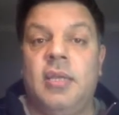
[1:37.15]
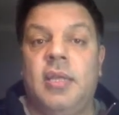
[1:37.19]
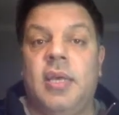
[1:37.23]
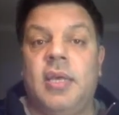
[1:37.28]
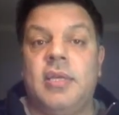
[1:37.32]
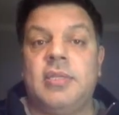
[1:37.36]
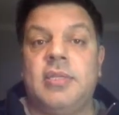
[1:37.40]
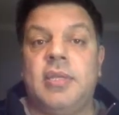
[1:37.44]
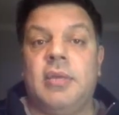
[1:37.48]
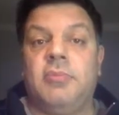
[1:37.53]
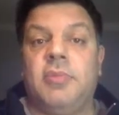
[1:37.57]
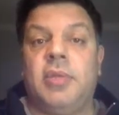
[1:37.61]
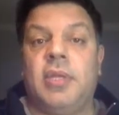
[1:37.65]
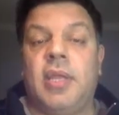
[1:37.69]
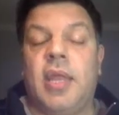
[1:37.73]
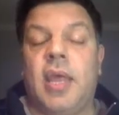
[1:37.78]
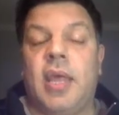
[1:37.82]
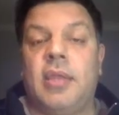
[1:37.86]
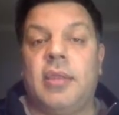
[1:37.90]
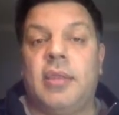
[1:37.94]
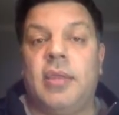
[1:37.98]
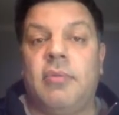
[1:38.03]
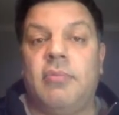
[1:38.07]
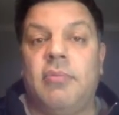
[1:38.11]
That's something that
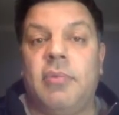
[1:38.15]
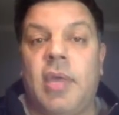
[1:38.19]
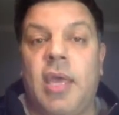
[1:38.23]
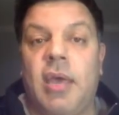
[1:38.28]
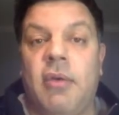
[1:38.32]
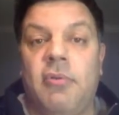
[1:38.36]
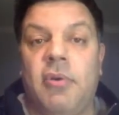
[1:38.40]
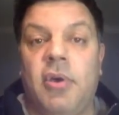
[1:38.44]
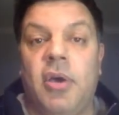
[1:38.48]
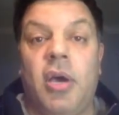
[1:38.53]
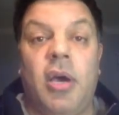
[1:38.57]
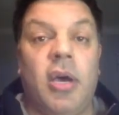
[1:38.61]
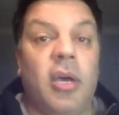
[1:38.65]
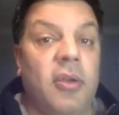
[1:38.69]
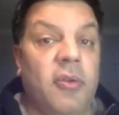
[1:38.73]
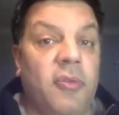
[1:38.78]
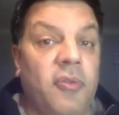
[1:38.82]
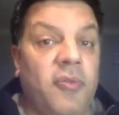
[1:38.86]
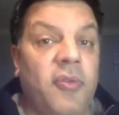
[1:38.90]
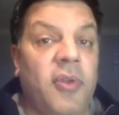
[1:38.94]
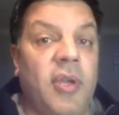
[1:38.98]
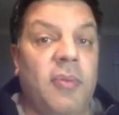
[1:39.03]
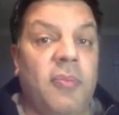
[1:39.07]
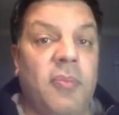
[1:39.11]
I think we have an
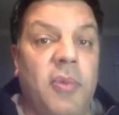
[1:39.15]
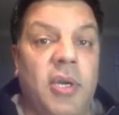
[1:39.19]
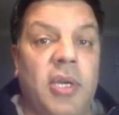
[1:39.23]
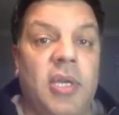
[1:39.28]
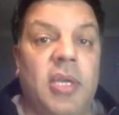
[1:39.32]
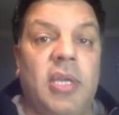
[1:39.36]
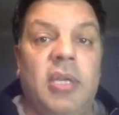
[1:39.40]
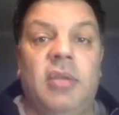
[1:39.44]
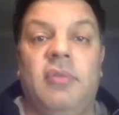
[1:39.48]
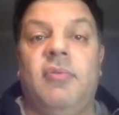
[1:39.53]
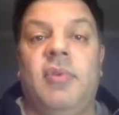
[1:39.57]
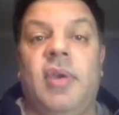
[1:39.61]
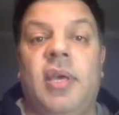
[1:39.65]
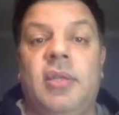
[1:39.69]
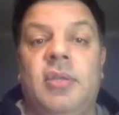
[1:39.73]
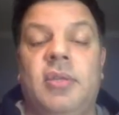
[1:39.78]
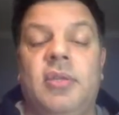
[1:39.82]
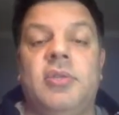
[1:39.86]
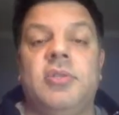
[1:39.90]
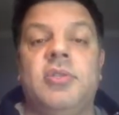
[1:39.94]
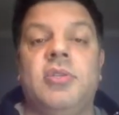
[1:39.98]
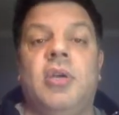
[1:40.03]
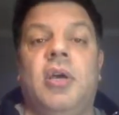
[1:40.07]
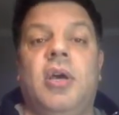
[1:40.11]
unfair market
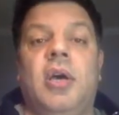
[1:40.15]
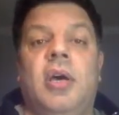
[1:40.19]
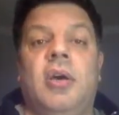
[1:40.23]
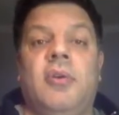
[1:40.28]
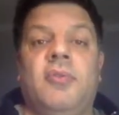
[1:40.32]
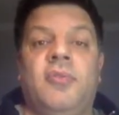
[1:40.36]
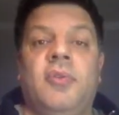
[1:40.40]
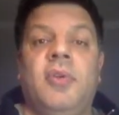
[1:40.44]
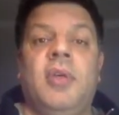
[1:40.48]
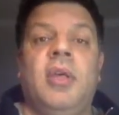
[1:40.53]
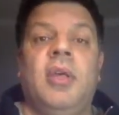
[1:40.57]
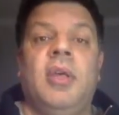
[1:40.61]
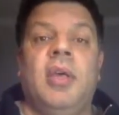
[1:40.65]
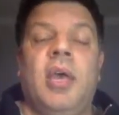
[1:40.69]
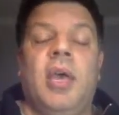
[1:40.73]
advantage of,